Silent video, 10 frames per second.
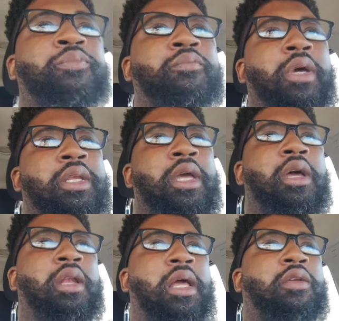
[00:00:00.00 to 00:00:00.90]
But
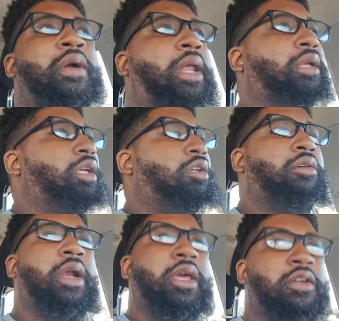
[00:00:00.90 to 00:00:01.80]
yeah, like, you got to get
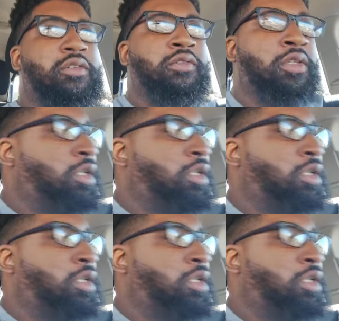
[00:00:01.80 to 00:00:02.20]
creative,